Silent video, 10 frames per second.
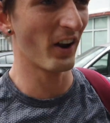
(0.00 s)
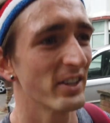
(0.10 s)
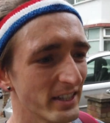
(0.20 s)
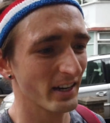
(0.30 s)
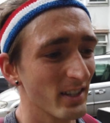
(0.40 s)

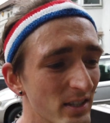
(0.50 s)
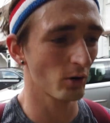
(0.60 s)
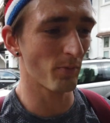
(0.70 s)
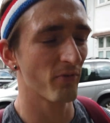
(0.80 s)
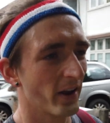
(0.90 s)
Volunteers are
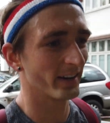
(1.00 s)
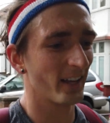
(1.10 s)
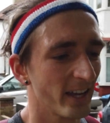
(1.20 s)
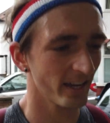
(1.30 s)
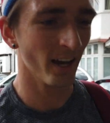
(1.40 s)
super
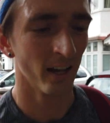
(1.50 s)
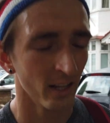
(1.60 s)
friendly.